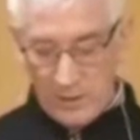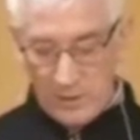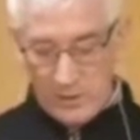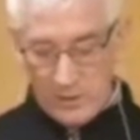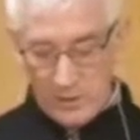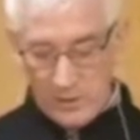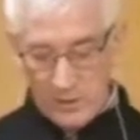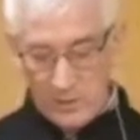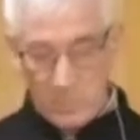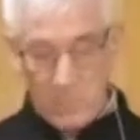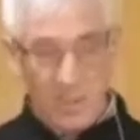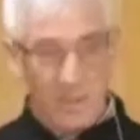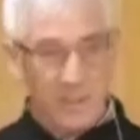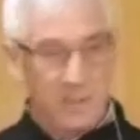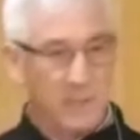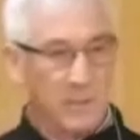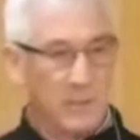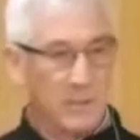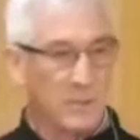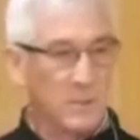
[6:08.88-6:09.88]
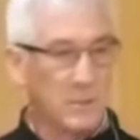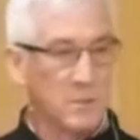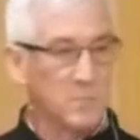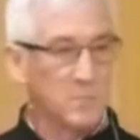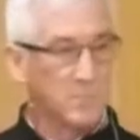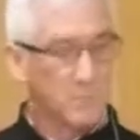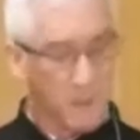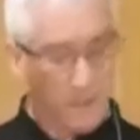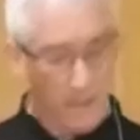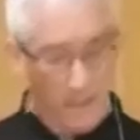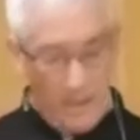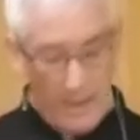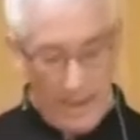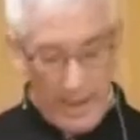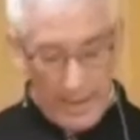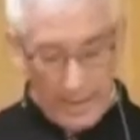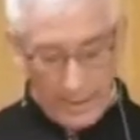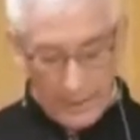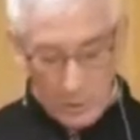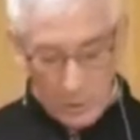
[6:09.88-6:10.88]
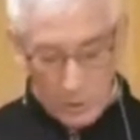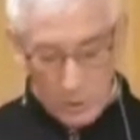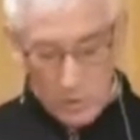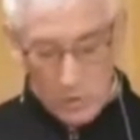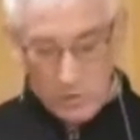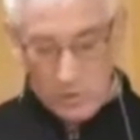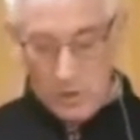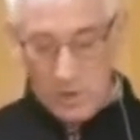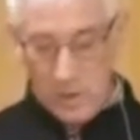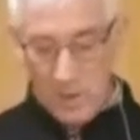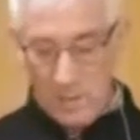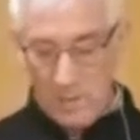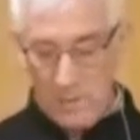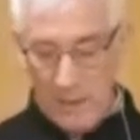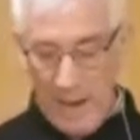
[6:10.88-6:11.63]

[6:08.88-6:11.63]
the Christian message. A good,